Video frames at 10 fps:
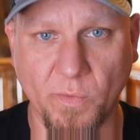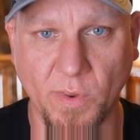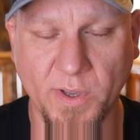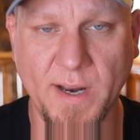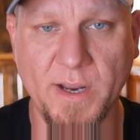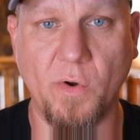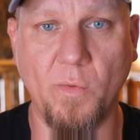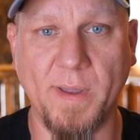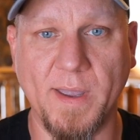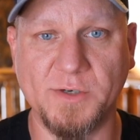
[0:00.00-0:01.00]
you're looking at your
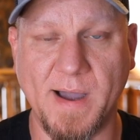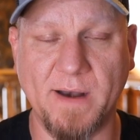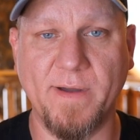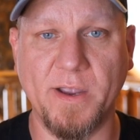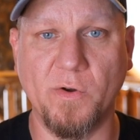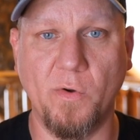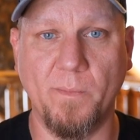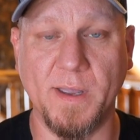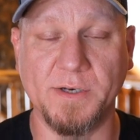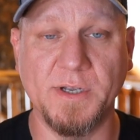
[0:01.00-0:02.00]
homepage, modifying your
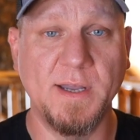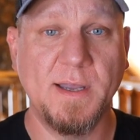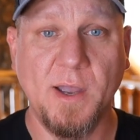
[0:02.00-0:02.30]
homepage,